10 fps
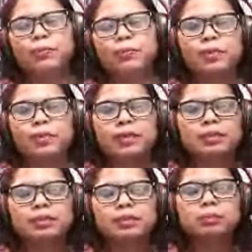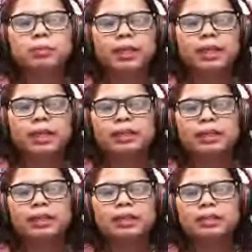that's complaining
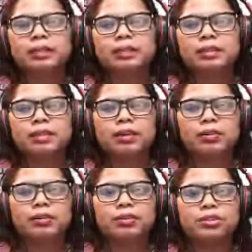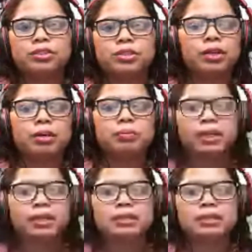that the error showed up like it's
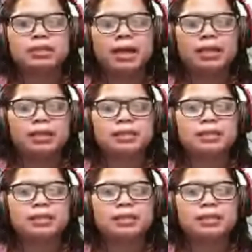unbalanced